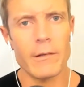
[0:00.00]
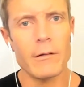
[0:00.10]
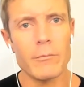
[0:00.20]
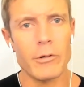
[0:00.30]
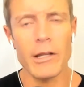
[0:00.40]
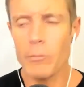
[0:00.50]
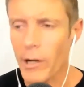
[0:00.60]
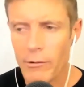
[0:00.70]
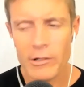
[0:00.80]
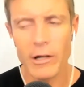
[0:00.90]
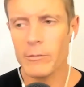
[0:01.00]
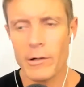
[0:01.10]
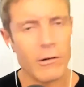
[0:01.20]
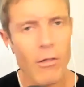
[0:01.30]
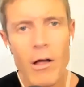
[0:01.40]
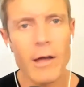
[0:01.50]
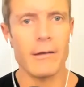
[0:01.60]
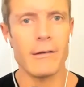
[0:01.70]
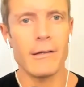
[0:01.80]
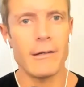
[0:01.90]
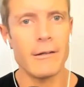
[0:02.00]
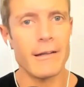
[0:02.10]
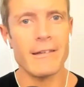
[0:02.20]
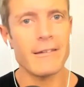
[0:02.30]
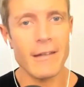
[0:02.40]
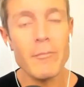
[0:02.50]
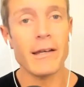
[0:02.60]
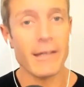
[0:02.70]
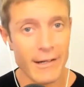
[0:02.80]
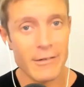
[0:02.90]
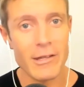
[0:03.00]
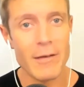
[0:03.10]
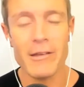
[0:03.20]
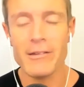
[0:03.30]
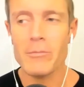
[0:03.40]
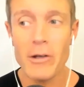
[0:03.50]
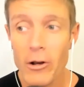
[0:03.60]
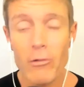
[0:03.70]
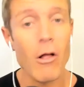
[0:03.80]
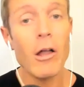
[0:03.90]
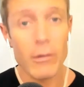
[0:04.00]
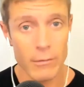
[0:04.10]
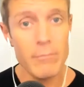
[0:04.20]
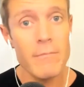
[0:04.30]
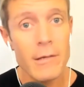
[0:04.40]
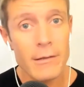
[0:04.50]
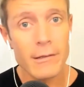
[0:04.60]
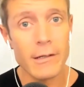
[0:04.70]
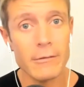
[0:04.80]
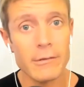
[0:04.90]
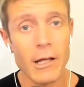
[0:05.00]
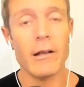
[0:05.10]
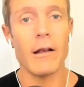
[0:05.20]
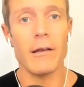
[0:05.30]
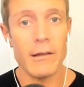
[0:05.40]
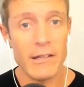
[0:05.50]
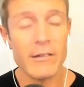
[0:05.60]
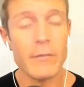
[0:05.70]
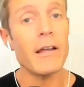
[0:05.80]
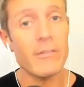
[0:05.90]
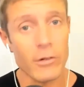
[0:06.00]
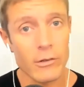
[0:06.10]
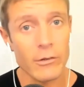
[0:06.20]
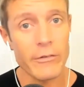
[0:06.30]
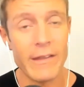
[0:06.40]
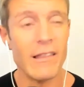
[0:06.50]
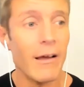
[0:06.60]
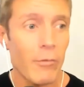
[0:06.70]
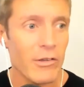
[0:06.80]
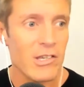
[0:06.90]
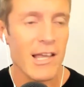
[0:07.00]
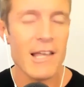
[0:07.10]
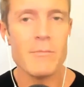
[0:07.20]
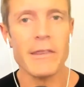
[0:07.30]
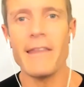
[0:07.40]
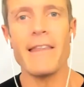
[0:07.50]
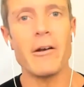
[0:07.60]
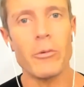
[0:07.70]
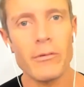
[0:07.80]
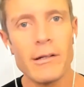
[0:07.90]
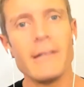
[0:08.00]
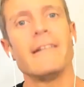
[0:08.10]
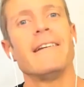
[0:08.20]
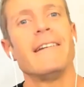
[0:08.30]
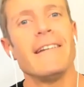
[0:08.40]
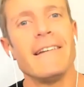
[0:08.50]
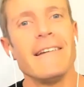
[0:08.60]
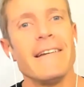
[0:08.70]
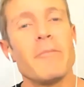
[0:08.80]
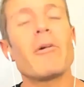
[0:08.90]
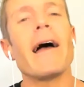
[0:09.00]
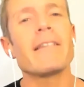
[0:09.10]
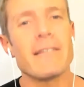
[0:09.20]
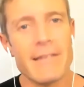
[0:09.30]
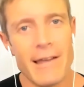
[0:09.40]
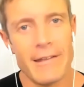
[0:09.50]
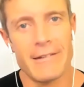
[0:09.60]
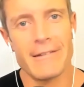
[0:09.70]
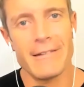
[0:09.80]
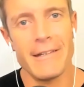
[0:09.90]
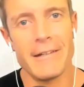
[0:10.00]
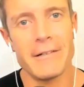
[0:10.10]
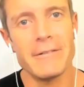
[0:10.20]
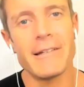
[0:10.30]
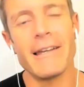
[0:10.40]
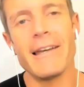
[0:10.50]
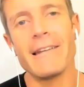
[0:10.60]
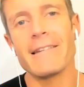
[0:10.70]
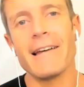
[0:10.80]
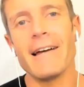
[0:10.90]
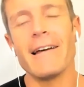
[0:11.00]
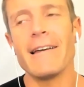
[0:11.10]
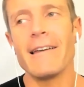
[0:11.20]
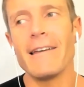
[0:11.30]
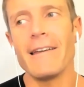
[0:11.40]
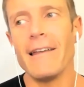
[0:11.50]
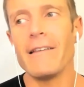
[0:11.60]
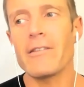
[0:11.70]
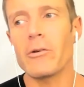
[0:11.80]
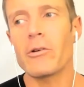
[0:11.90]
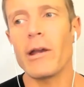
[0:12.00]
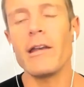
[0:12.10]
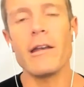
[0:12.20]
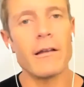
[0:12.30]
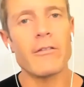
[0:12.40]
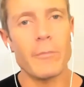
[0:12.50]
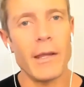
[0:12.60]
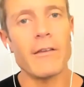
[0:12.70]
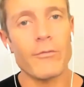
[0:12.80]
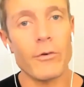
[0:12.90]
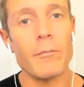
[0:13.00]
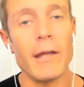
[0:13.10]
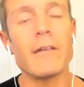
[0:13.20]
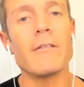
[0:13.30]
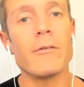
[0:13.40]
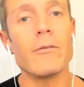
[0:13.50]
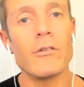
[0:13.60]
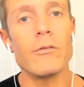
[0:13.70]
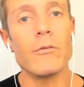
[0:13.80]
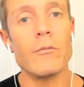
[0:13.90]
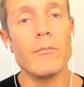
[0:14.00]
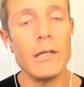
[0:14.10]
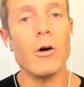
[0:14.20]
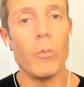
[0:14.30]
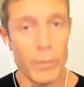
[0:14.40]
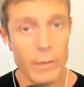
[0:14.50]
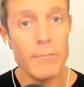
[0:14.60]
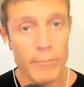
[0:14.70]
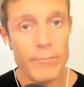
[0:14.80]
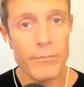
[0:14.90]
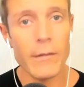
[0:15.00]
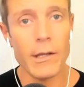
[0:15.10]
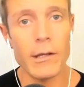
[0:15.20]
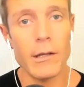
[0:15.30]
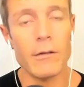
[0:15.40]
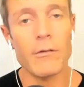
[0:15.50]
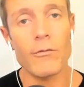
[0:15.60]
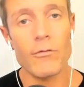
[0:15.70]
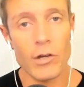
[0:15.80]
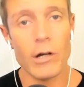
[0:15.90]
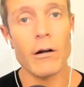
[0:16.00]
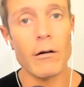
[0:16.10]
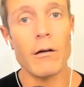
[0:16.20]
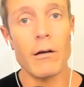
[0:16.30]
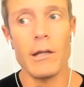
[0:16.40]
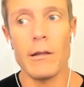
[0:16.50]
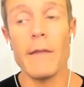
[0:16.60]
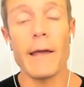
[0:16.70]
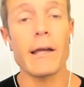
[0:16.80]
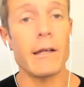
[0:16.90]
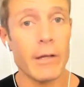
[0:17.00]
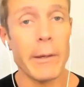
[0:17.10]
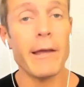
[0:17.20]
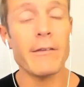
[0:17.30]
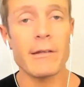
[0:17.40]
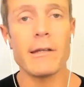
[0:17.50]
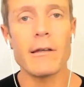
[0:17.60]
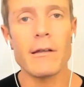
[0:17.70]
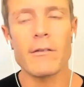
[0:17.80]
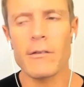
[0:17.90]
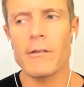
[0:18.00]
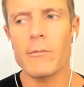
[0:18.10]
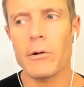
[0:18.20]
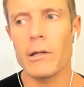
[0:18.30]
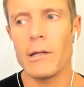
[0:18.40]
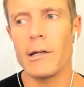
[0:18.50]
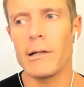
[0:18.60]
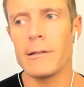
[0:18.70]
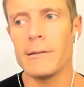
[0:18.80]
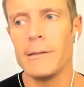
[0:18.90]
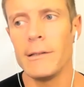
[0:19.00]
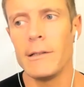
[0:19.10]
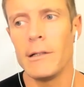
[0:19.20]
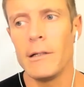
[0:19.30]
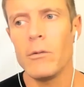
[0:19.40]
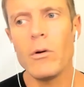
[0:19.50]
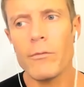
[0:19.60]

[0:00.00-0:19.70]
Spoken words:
Brene Brown talks about it a lot, and I see some men connecting with that message, but not a lot of them, not at least in my circles. They love what she says, but then they don't practice that, and so creating a space for men to be open and share in that kind of capacity, it's pretty, well,